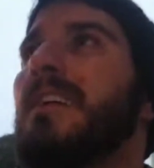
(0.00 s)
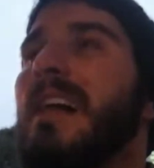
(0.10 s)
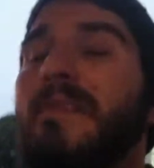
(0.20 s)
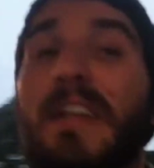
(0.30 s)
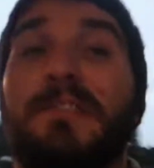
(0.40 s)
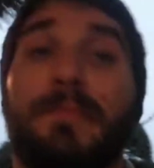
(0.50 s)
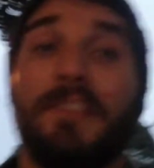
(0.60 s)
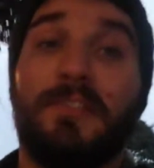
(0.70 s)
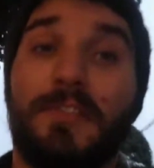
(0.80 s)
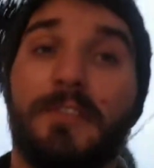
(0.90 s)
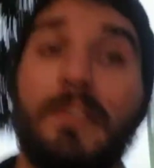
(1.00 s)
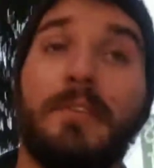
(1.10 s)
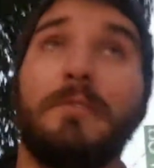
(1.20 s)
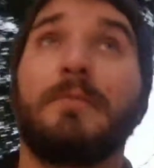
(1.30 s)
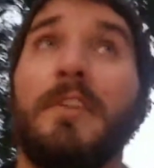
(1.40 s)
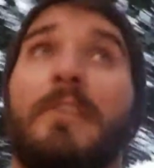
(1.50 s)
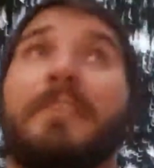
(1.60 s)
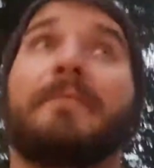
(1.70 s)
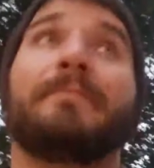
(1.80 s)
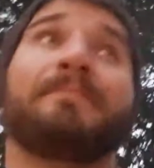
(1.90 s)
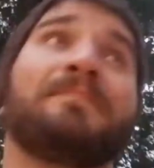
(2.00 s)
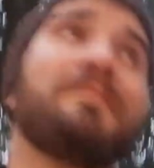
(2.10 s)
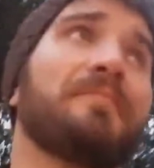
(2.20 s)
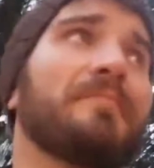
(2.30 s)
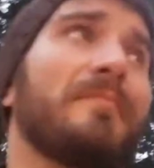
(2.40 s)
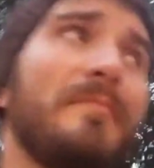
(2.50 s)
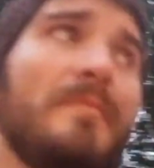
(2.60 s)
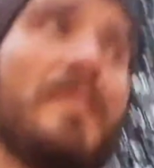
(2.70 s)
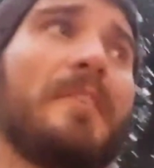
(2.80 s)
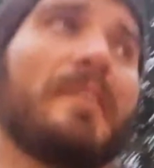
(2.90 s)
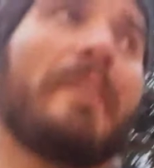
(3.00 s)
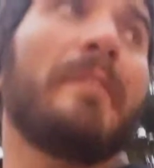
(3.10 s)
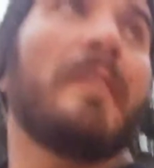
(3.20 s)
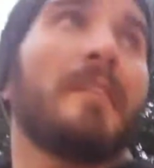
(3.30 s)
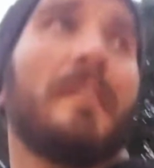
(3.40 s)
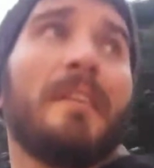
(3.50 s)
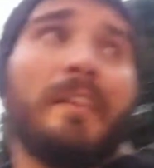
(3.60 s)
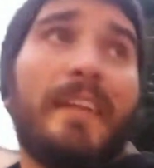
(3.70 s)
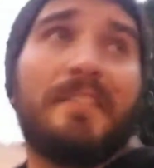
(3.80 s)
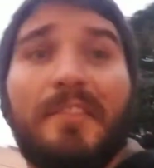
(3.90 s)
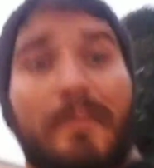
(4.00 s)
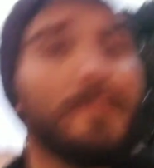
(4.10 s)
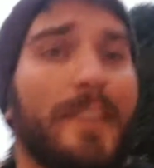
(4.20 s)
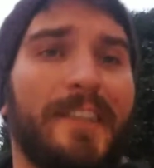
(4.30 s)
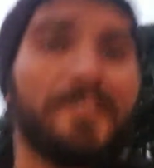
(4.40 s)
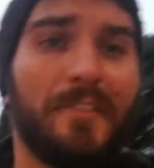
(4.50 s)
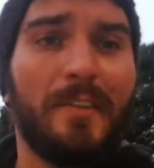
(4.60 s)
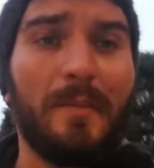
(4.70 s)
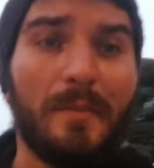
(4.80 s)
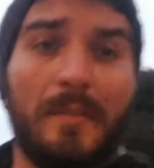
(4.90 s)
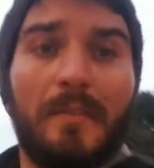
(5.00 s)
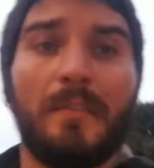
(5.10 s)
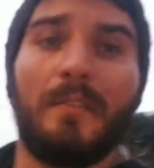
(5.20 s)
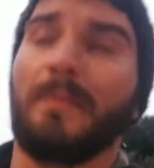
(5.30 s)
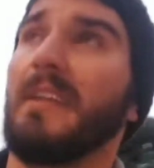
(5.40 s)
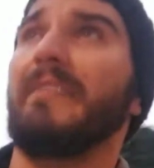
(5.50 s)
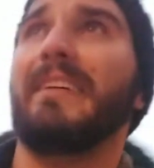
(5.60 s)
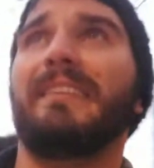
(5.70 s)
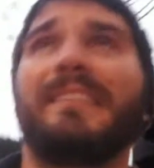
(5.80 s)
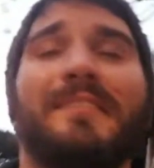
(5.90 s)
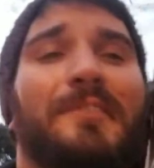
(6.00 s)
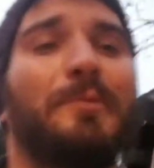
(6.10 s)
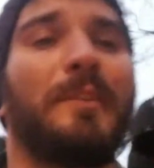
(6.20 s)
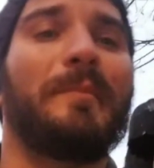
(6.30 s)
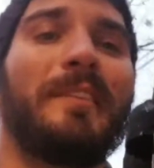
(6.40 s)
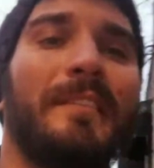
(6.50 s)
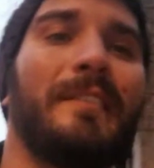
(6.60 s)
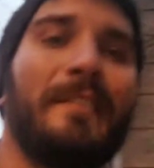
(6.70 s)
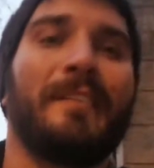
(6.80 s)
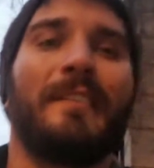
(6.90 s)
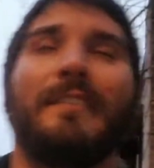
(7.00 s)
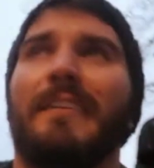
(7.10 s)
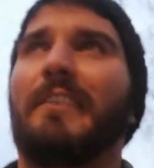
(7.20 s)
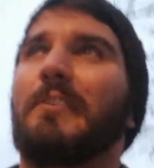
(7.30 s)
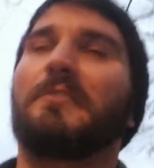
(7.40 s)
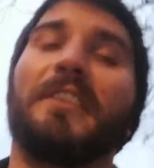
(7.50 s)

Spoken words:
I find some places that are known haunted, you know, that's something for kids to do. I mean, I've had kids go with me, like, you know,